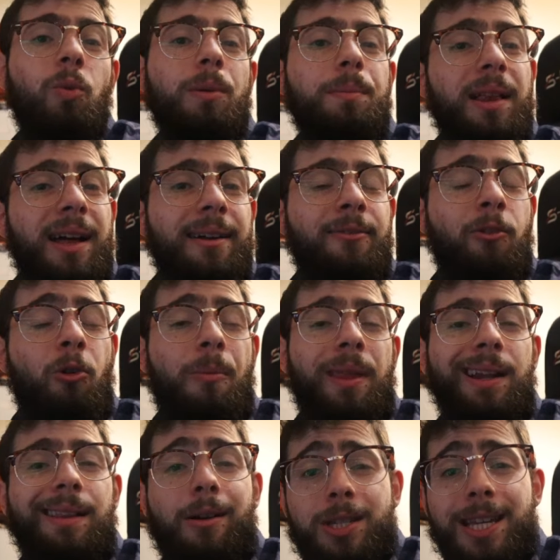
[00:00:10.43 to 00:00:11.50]
platform that
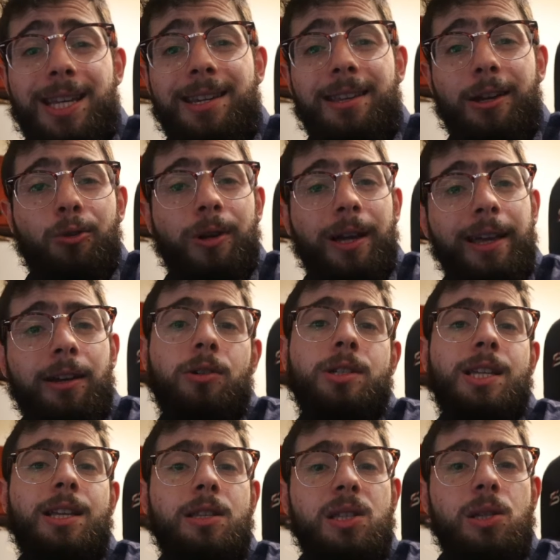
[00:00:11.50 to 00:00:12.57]
allows indie creators
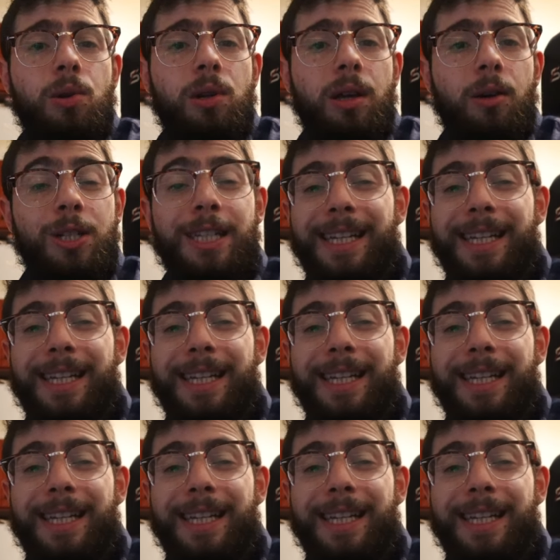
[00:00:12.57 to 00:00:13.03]
and studios